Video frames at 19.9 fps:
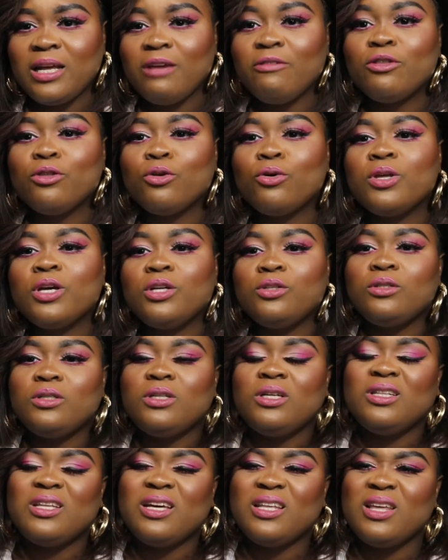Even though
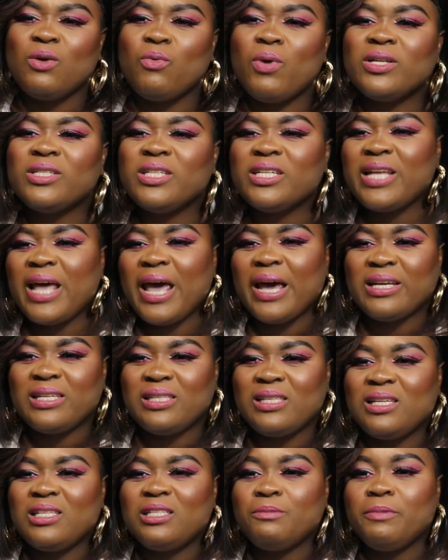they wanted
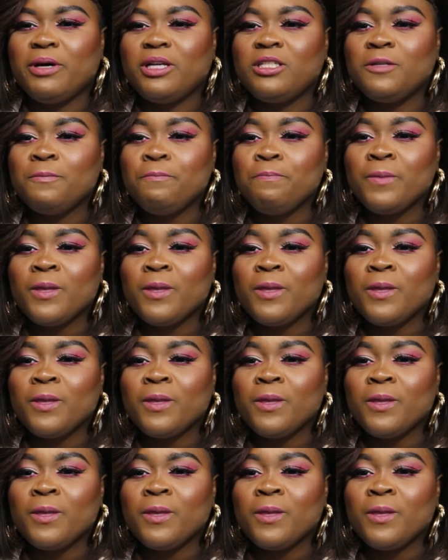access, but